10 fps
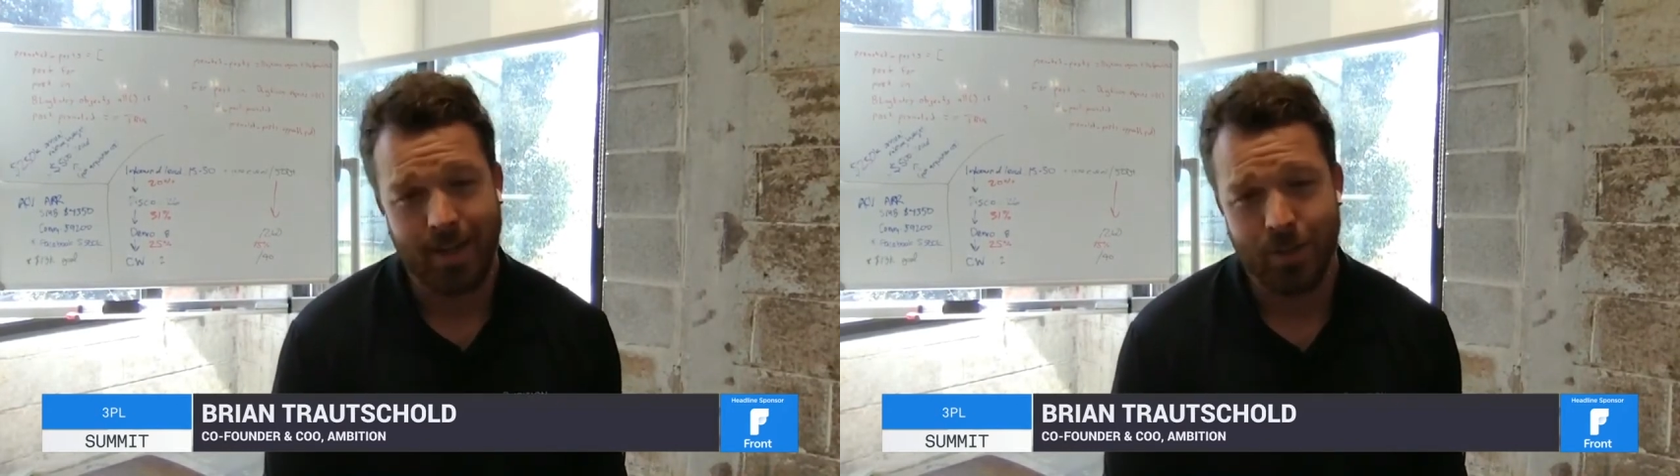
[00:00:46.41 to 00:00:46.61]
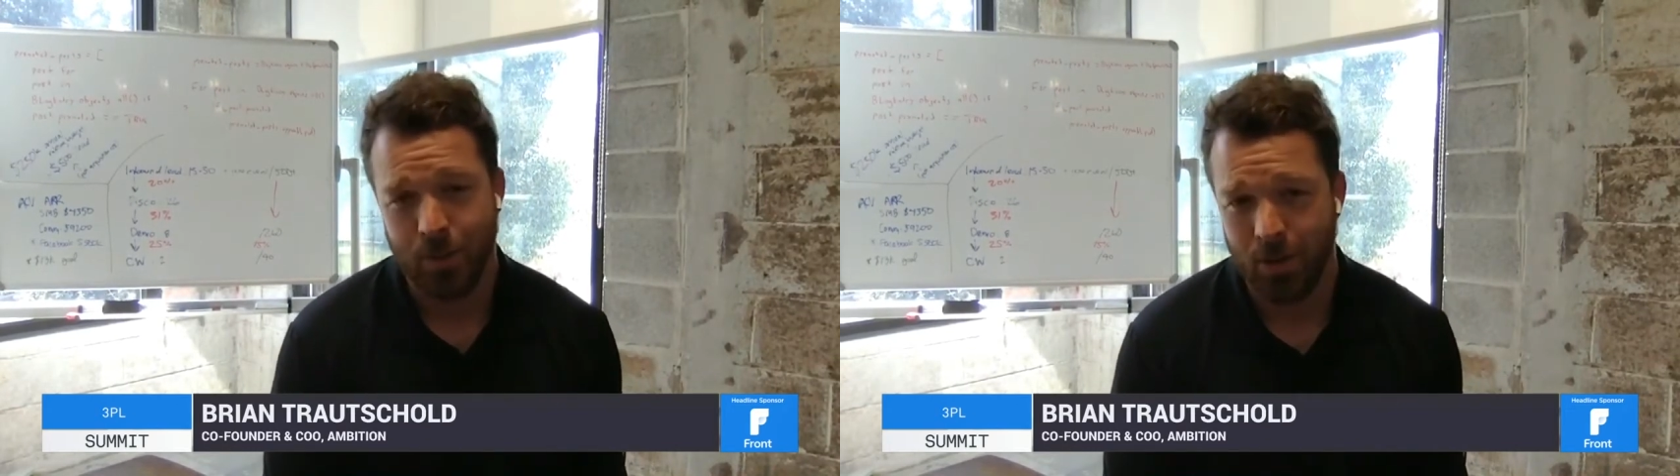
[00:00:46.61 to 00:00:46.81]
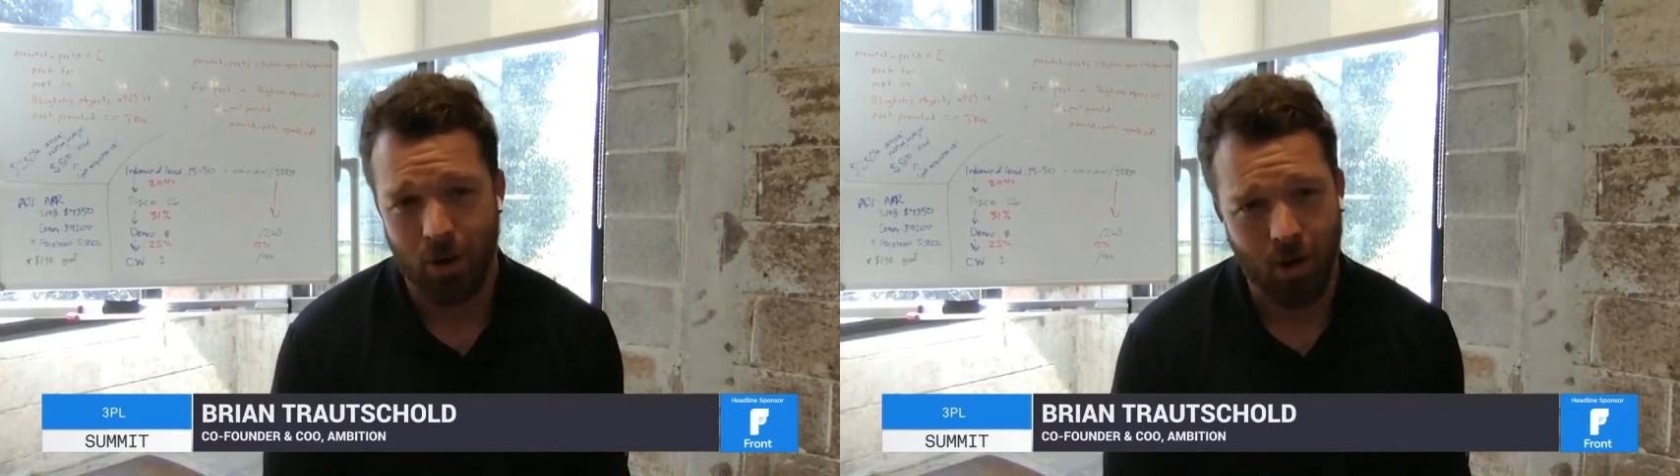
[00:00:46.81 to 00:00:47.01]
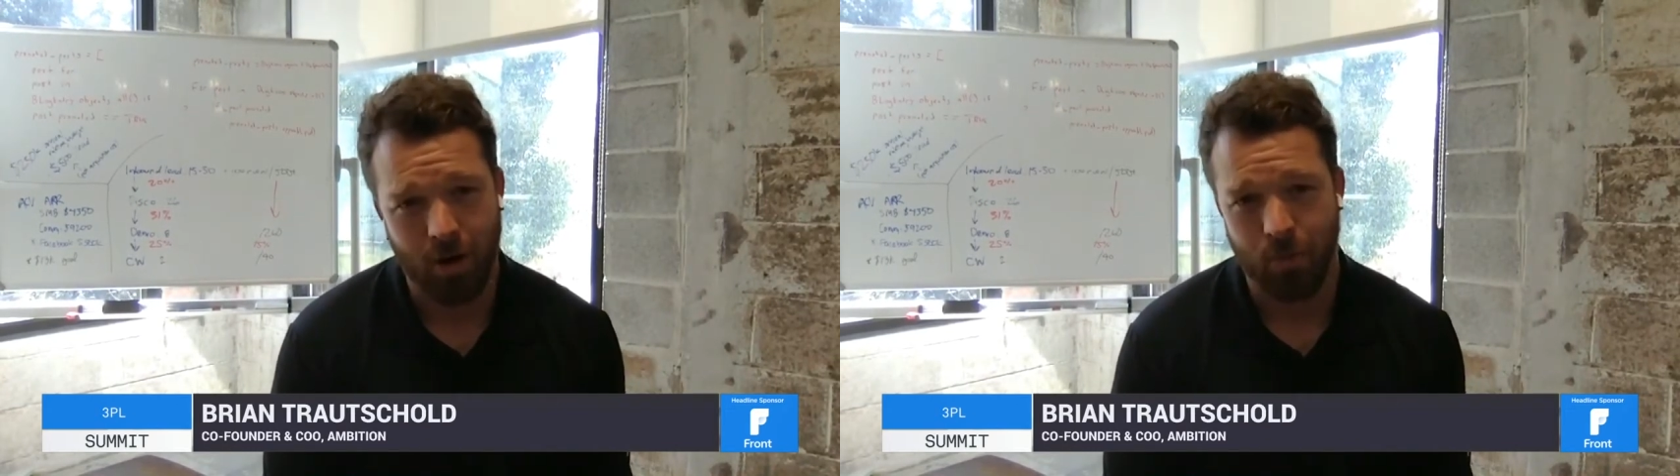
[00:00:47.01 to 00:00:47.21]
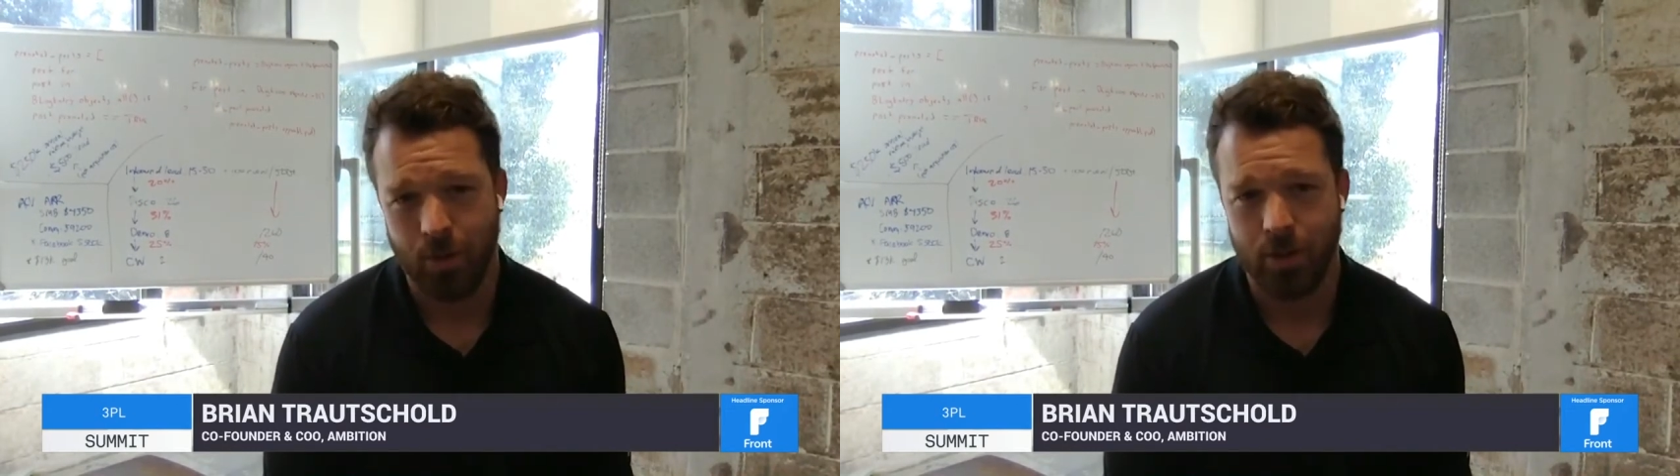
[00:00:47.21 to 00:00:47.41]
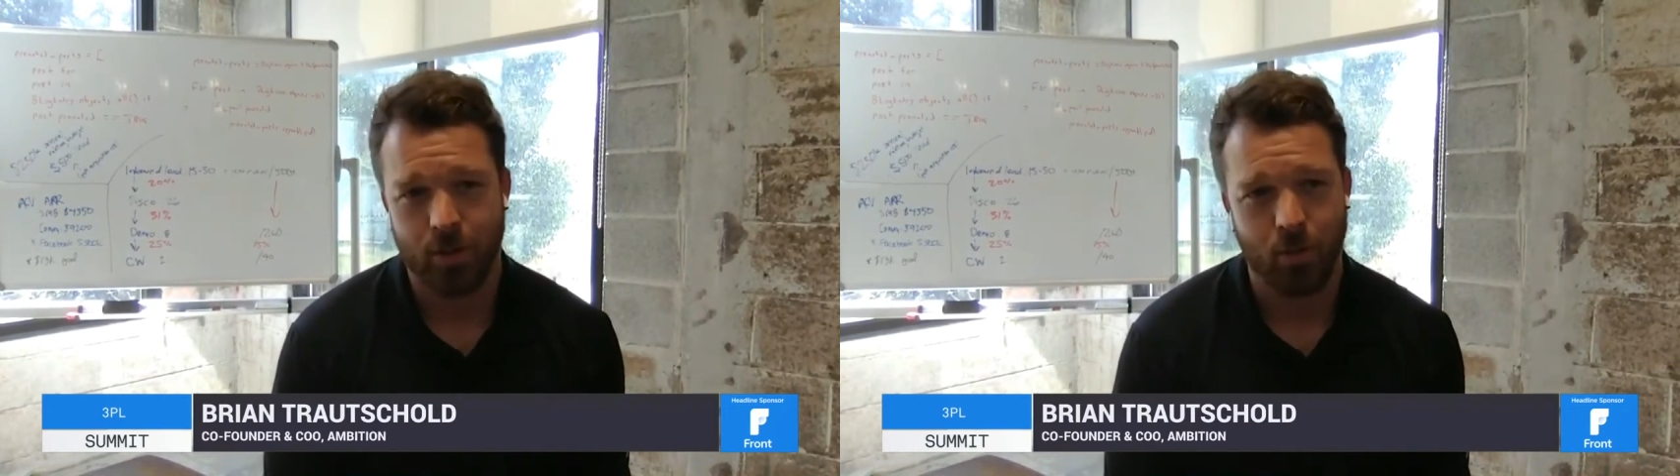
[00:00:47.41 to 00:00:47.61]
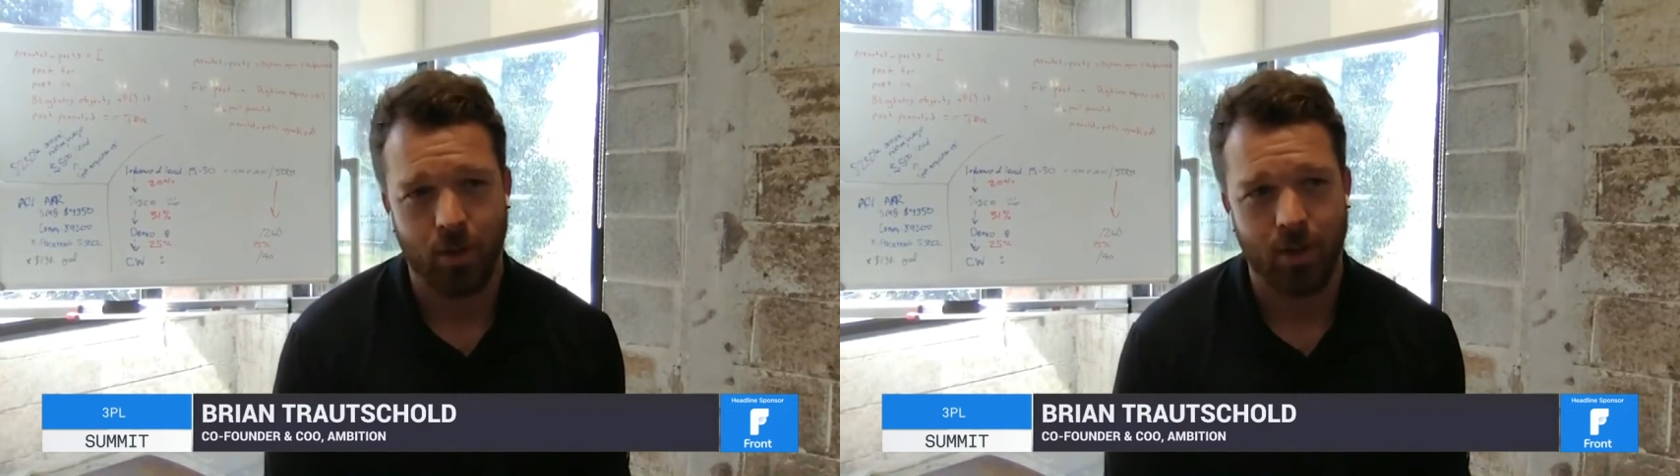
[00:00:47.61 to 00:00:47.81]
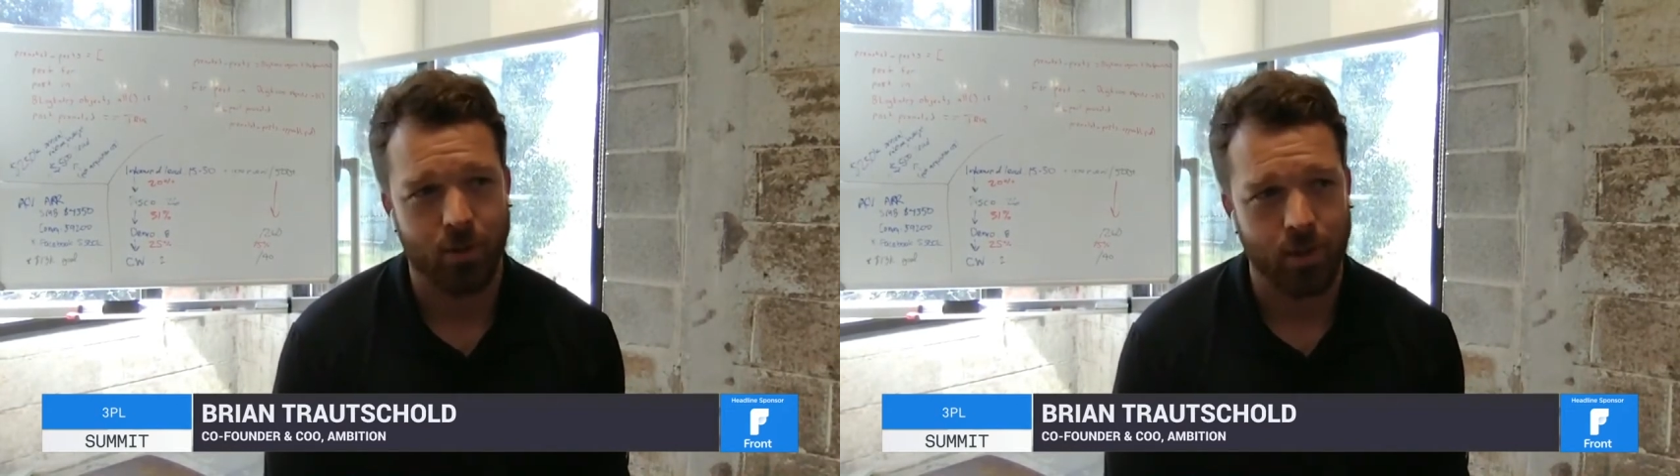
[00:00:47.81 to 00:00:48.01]
it's really hard when you're
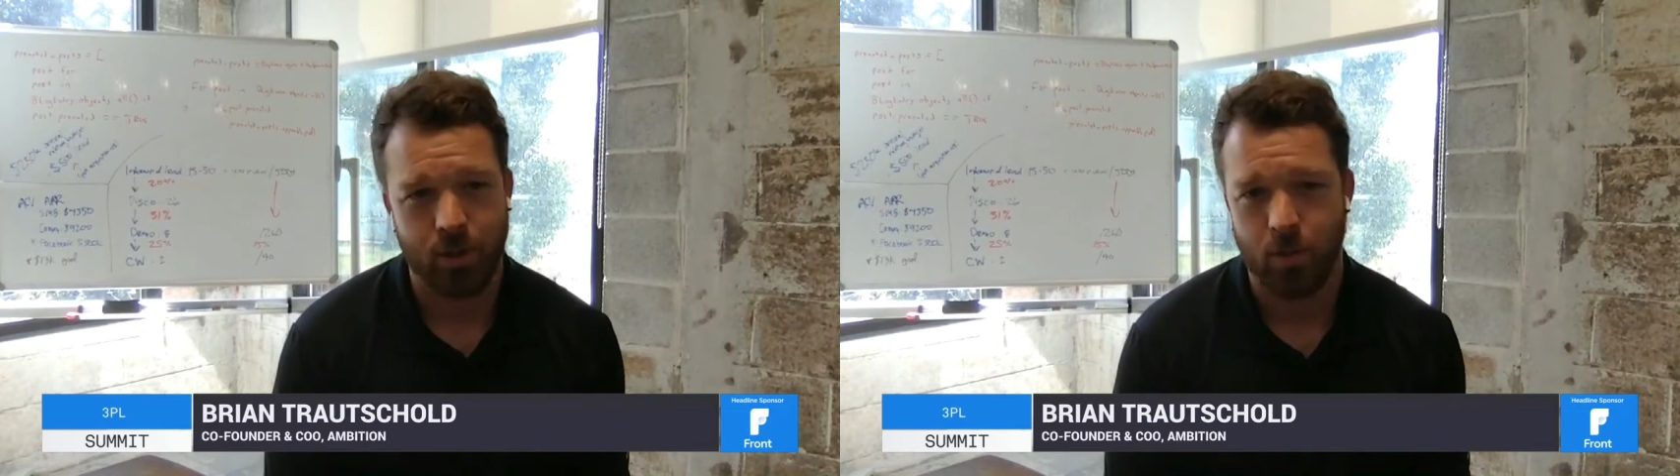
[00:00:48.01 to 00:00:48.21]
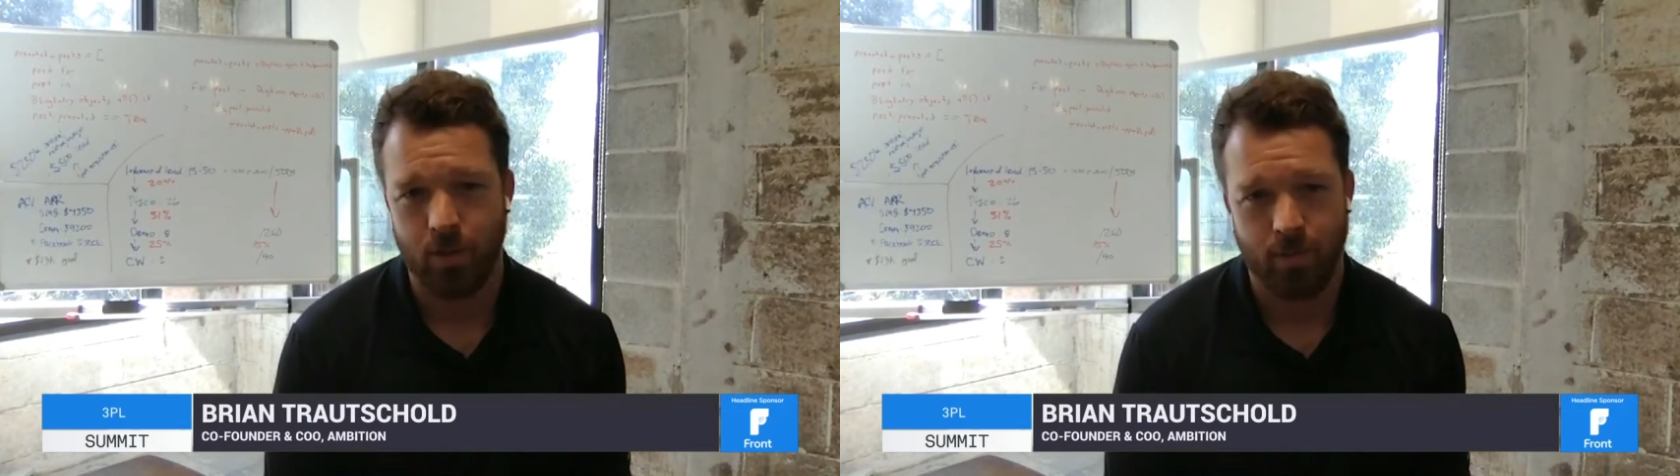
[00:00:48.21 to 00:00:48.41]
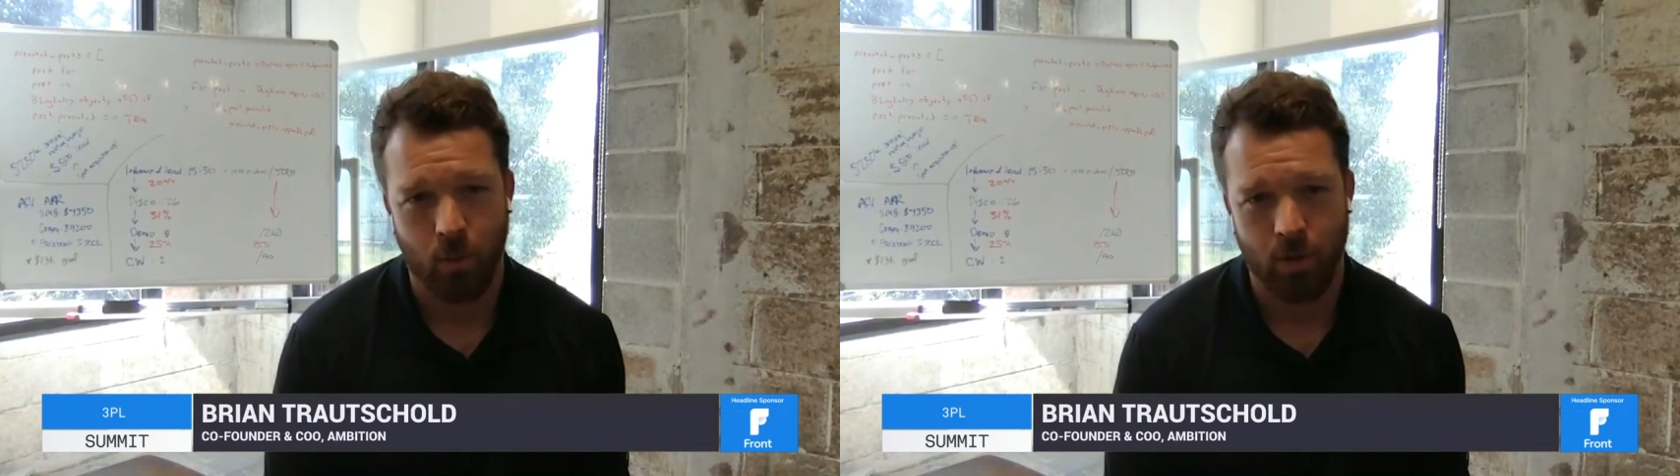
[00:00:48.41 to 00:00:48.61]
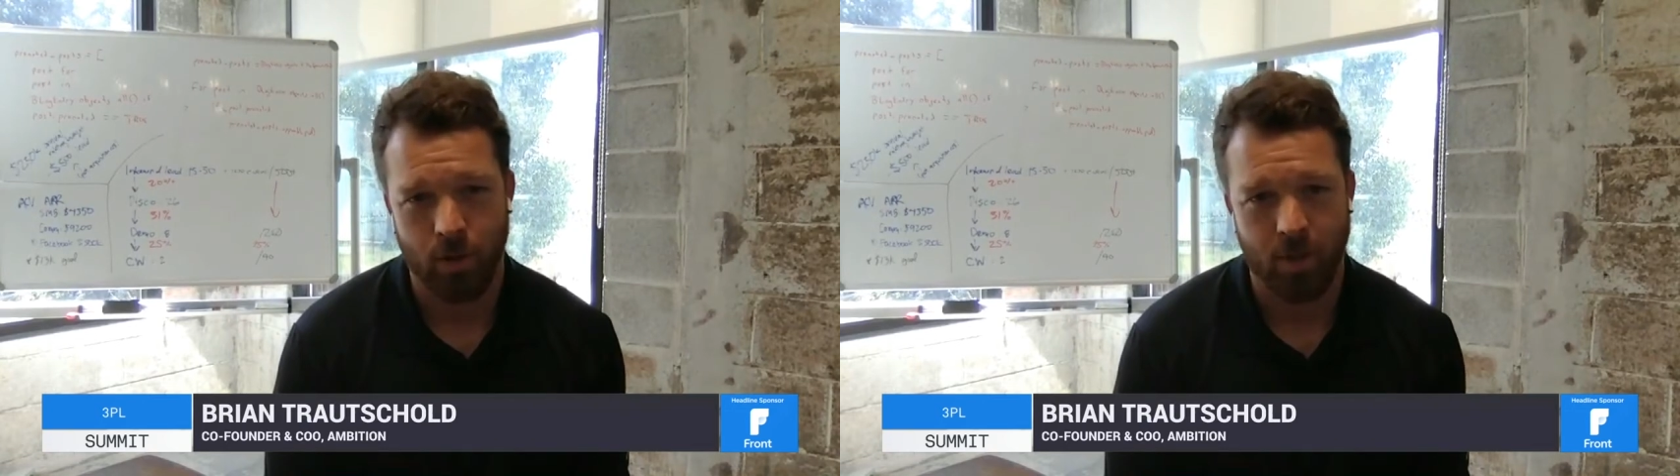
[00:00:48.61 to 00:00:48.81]
23, 24,